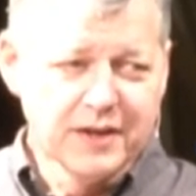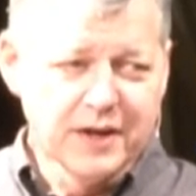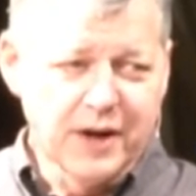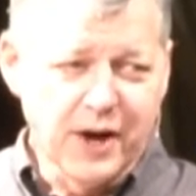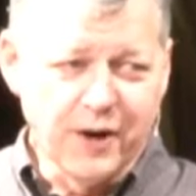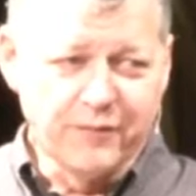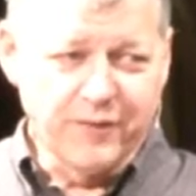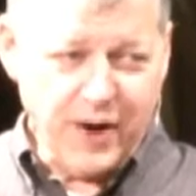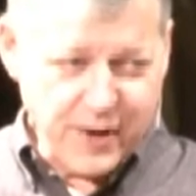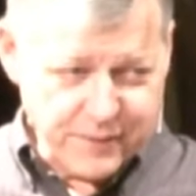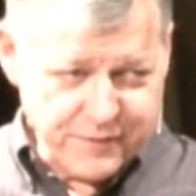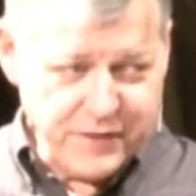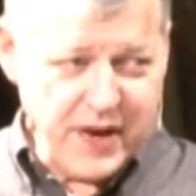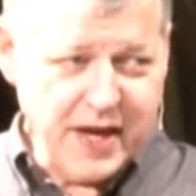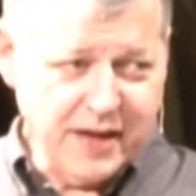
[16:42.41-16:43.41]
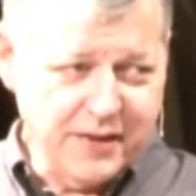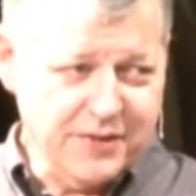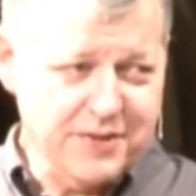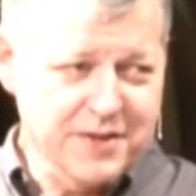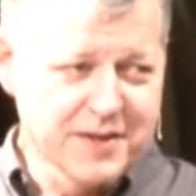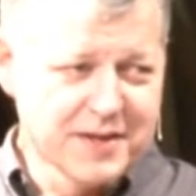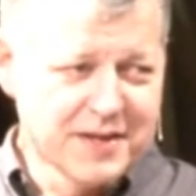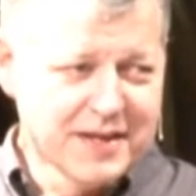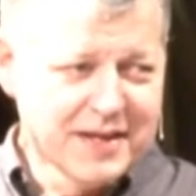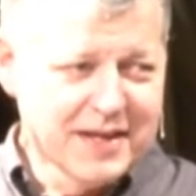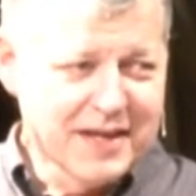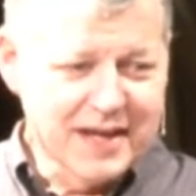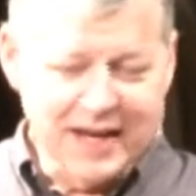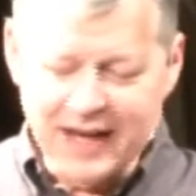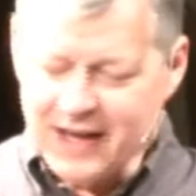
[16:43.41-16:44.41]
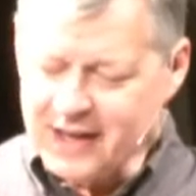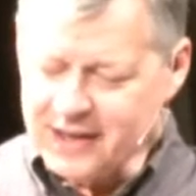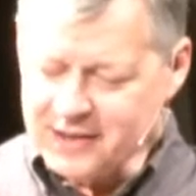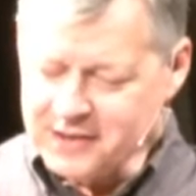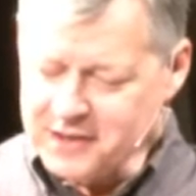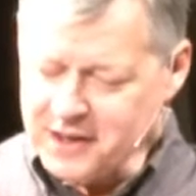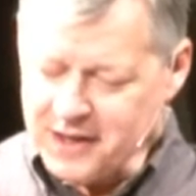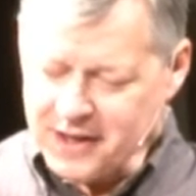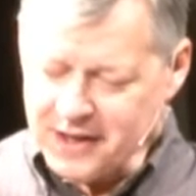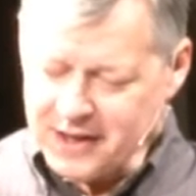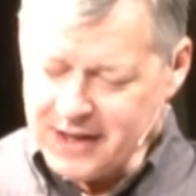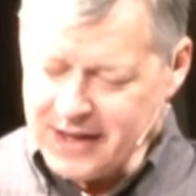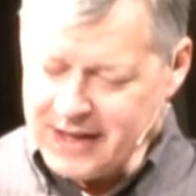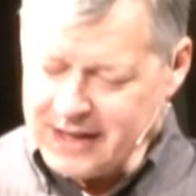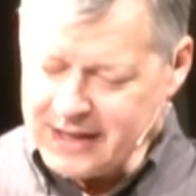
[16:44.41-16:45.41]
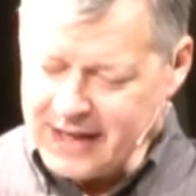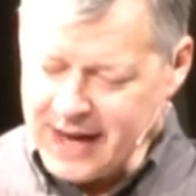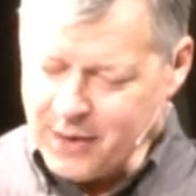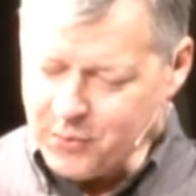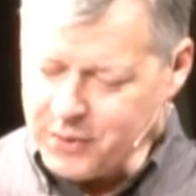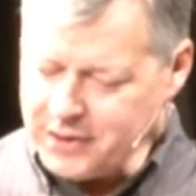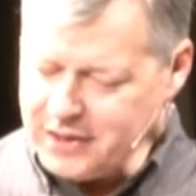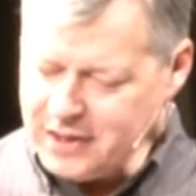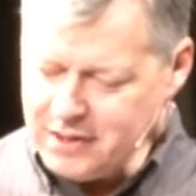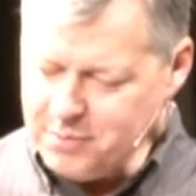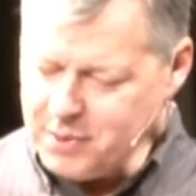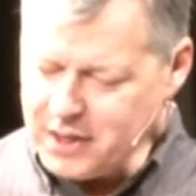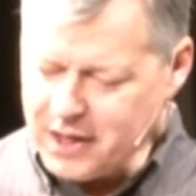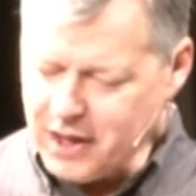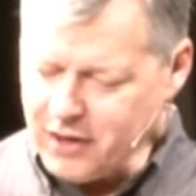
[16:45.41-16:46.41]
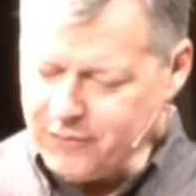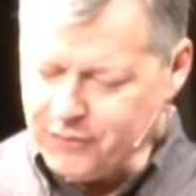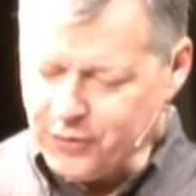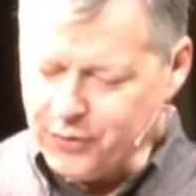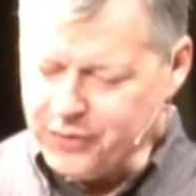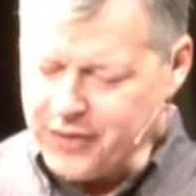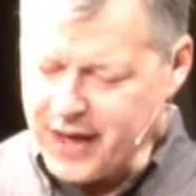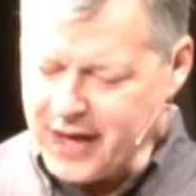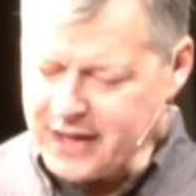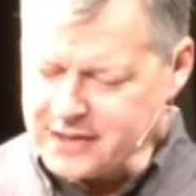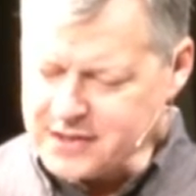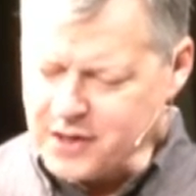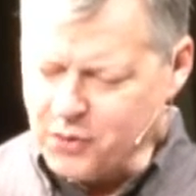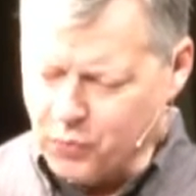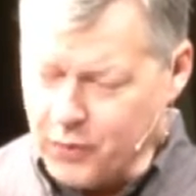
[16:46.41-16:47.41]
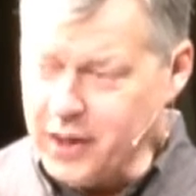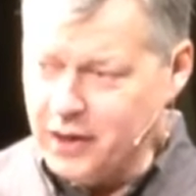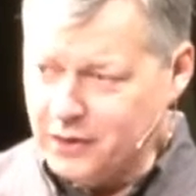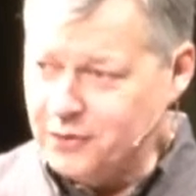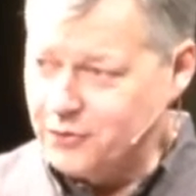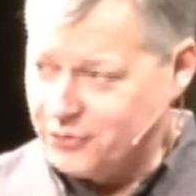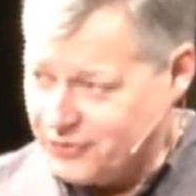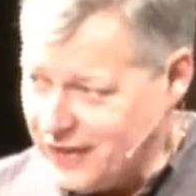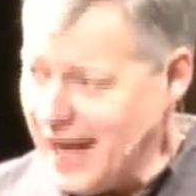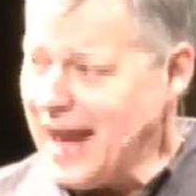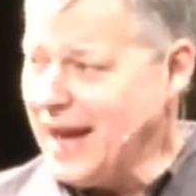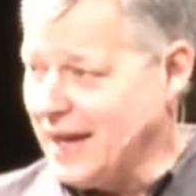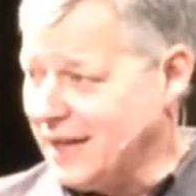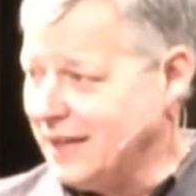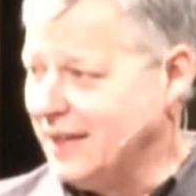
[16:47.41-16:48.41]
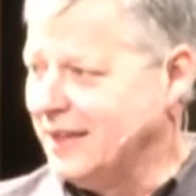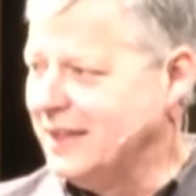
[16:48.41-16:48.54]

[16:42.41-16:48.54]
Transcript: of our faith and uh, and how we need to be careful that uh, we understand,